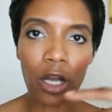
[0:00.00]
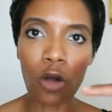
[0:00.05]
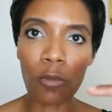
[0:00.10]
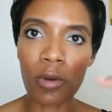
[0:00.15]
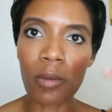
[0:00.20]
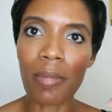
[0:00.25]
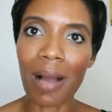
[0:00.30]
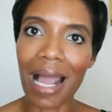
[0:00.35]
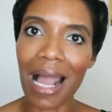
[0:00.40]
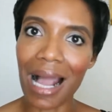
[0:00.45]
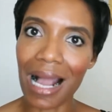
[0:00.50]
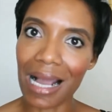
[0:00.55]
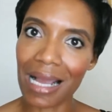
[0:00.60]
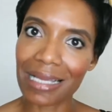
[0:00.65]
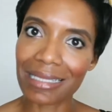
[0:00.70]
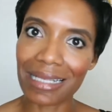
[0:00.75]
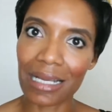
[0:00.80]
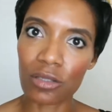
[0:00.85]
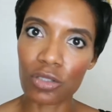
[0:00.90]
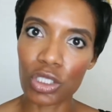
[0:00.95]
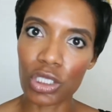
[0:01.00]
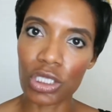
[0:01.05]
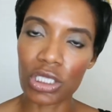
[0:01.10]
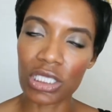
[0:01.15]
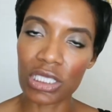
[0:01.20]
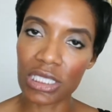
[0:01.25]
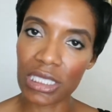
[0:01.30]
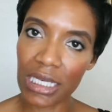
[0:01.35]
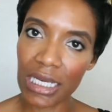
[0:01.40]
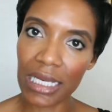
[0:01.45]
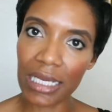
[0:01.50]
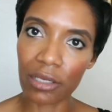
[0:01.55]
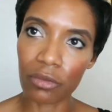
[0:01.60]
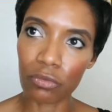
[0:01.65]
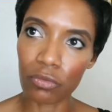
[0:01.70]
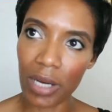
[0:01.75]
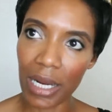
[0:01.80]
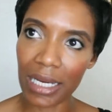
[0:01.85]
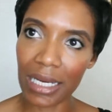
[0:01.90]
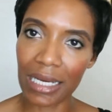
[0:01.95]
opened my eyes out to seeing
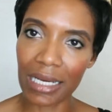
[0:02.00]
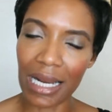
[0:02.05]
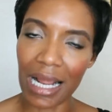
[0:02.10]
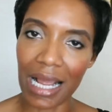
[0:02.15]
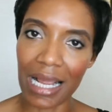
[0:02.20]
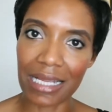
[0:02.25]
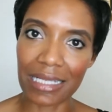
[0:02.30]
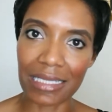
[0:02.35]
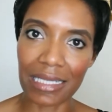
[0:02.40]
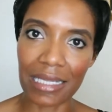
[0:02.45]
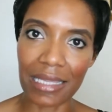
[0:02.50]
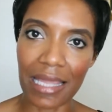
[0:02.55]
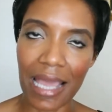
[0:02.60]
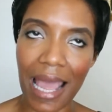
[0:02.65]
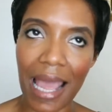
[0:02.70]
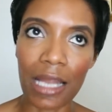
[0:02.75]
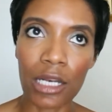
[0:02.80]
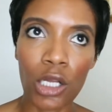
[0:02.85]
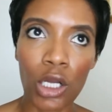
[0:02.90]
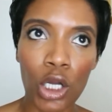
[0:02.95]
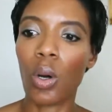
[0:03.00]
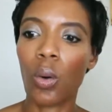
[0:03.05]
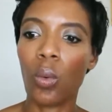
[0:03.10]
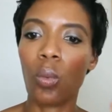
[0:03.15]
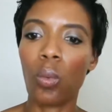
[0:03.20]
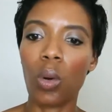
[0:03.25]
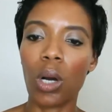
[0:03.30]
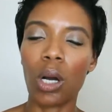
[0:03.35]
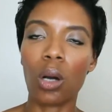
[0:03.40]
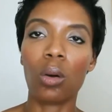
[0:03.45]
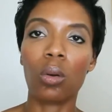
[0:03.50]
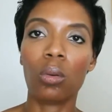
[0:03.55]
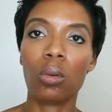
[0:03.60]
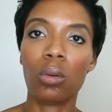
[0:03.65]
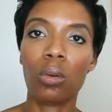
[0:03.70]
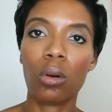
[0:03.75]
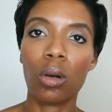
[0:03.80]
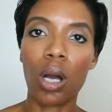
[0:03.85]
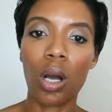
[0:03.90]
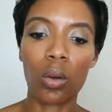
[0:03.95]
and recognizing that, whoa,
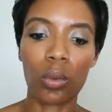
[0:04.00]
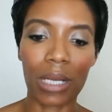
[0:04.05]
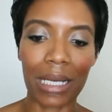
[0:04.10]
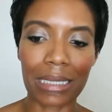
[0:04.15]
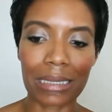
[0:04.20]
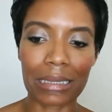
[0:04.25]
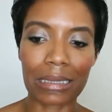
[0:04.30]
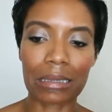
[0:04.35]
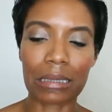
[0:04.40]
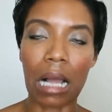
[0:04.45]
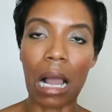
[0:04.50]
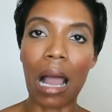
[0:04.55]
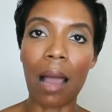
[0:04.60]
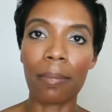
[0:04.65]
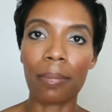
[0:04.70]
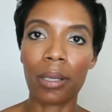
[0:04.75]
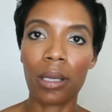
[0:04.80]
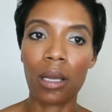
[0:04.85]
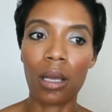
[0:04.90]
okay, stop.